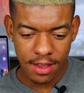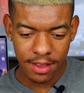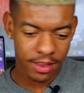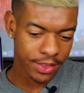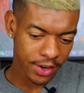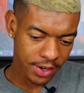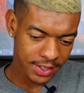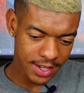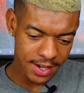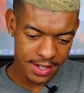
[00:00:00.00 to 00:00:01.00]
The
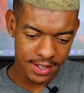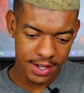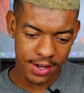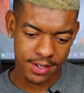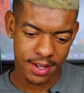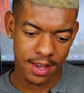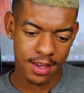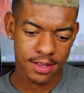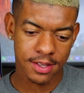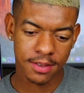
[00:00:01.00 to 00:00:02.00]
third sentence here
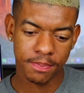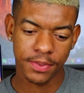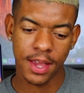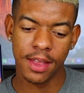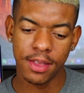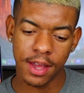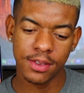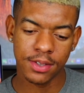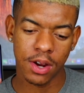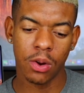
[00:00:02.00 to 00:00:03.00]
says, and
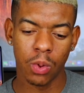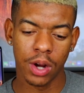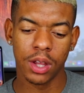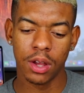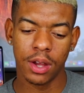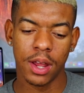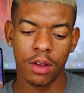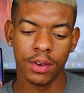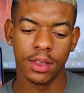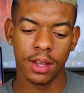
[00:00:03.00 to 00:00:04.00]
then start working on
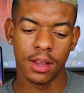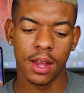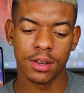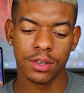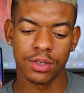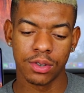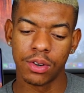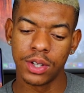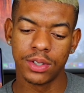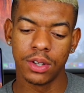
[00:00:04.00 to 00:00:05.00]
everything that
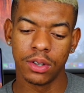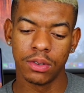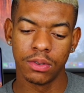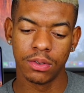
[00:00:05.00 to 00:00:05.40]
destroys you.